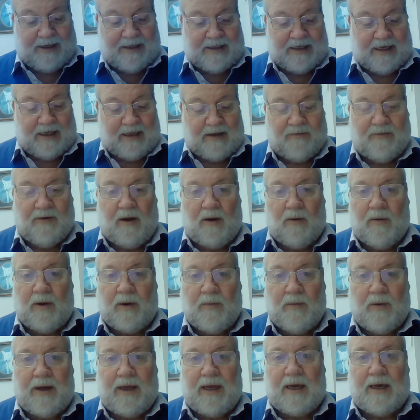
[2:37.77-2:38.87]
meeting the
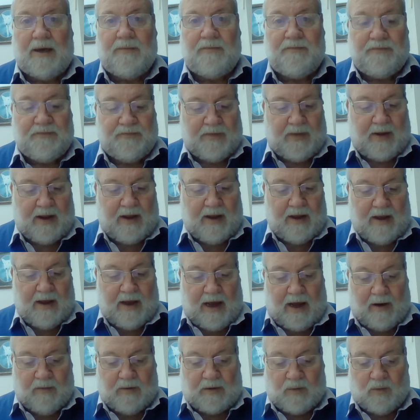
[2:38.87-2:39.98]
following week
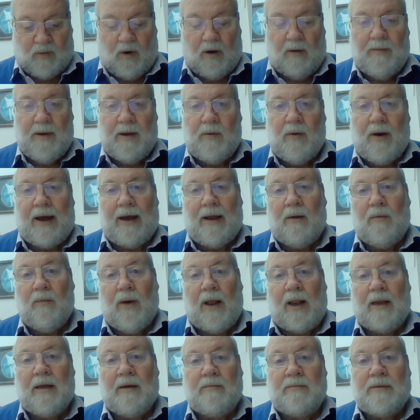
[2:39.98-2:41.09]
and was warmly
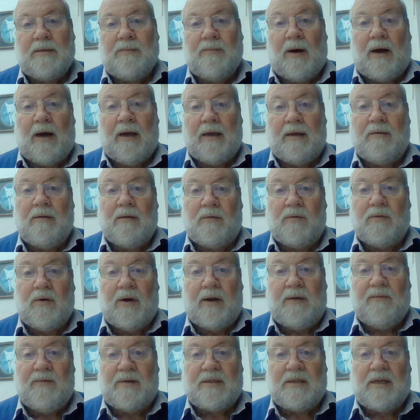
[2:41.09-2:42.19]
welcomed by the
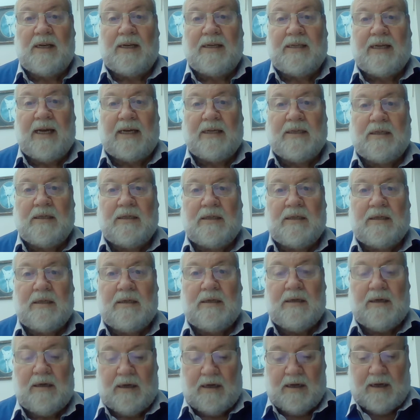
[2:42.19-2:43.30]
three facilitators
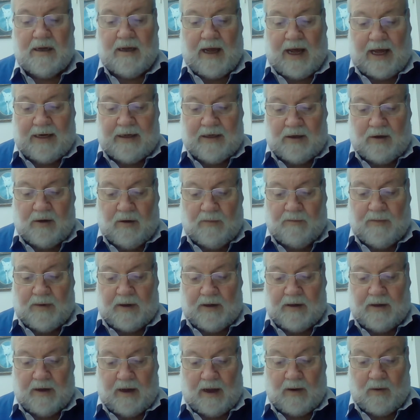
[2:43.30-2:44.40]
and
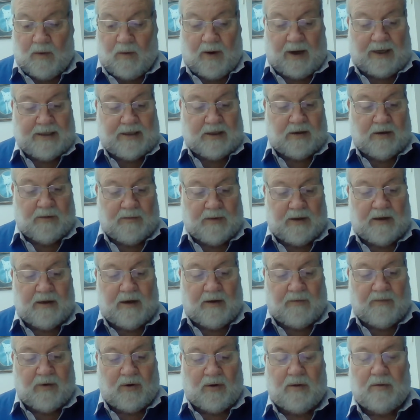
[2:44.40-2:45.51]
quite a number
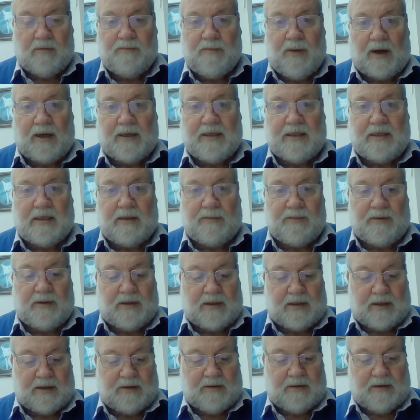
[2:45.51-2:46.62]
of other
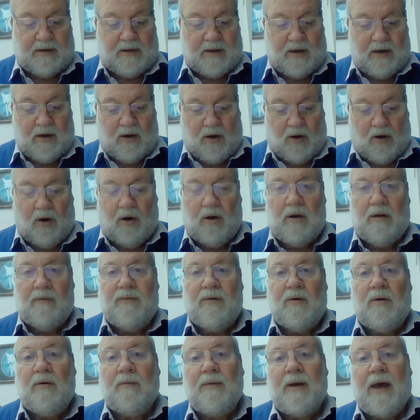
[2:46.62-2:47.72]
participants, all of
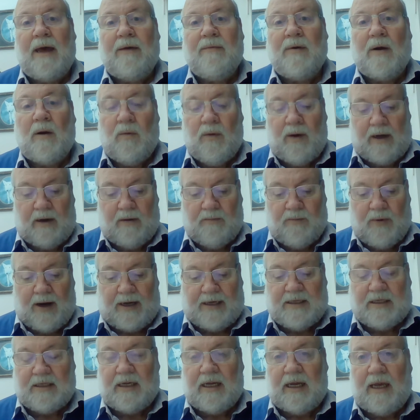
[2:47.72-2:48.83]
whom gave a quick
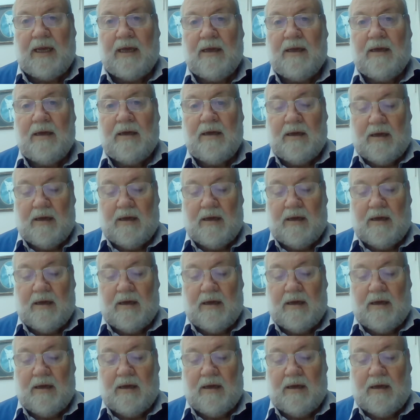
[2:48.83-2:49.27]
précis